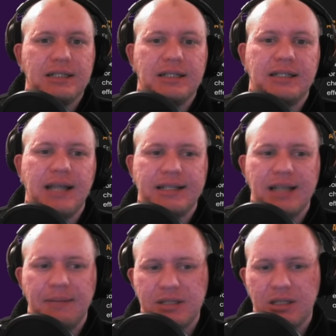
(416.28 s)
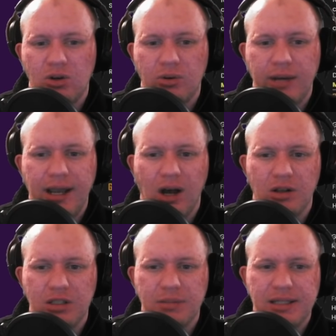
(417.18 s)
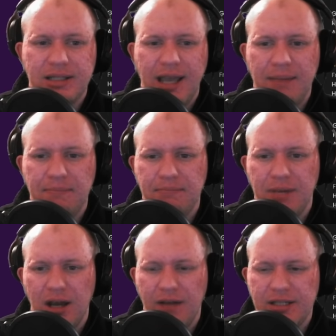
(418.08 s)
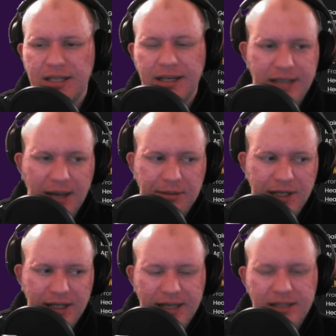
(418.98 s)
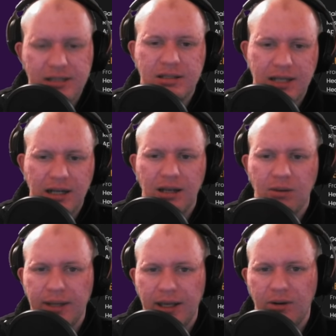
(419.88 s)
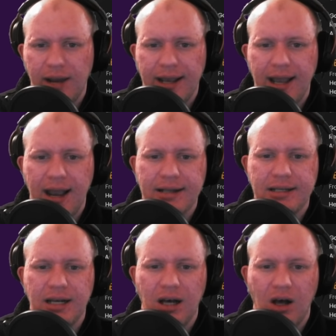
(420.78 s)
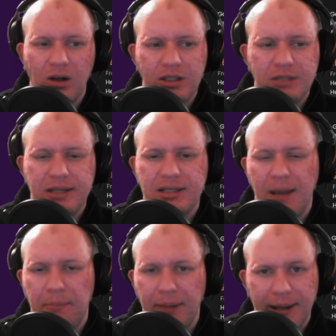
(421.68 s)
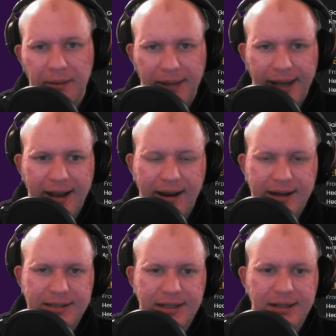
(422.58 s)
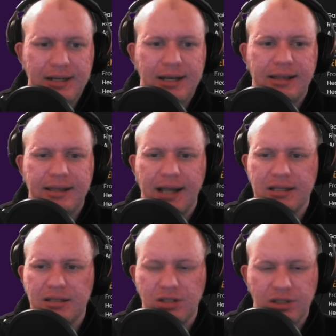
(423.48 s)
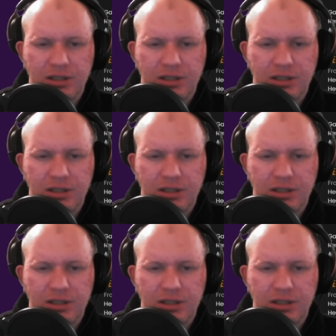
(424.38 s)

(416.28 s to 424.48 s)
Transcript: Next up is the Kree Ultimus team. Minerva's the exception to this. Still a really great character. Ultimus, a plug-and-play character. The others just